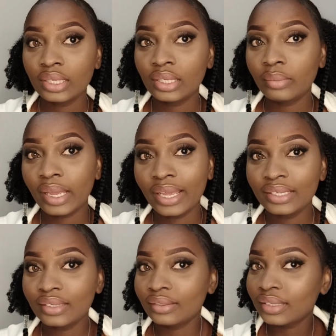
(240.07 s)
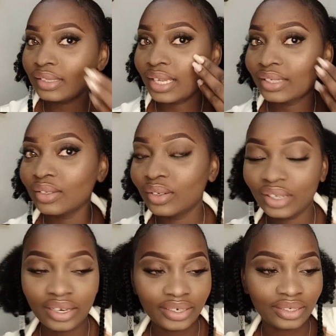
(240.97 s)
see my eyes, this eye is no
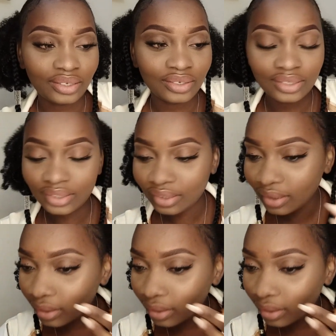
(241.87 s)
longer red, because,